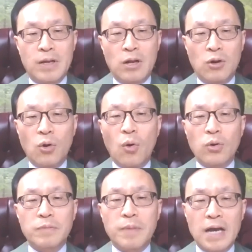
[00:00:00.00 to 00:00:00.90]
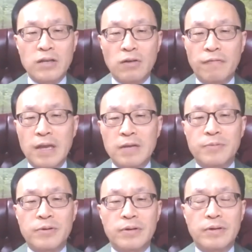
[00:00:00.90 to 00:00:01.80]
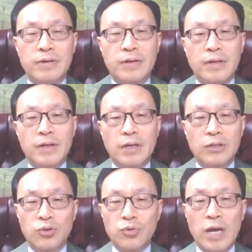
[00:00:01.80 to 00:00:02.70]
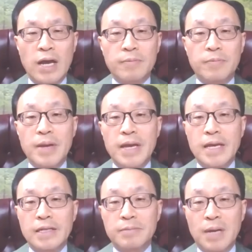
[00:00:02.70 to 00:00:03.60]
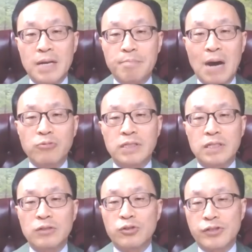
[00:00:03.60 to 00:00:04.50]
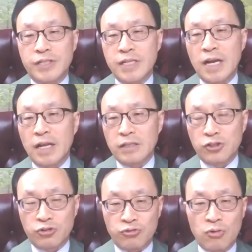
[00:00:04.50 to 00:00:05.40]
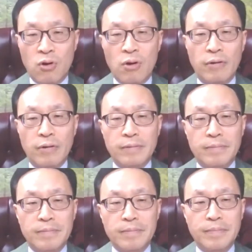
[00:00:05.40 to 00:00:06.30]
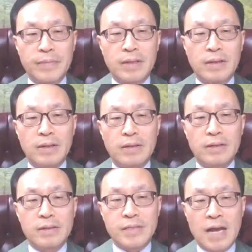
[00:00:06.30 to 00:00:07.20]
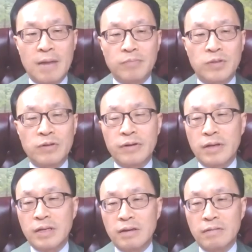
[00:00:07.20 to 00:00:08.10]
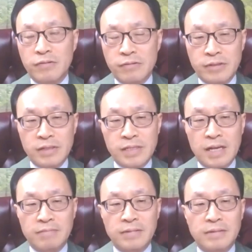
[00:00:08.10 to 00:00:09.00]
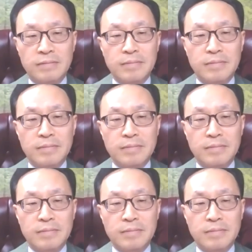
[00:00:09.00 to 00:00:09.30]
Lord, by your favor, you have made my mountain to stand strong. Psalm 30, verse 7.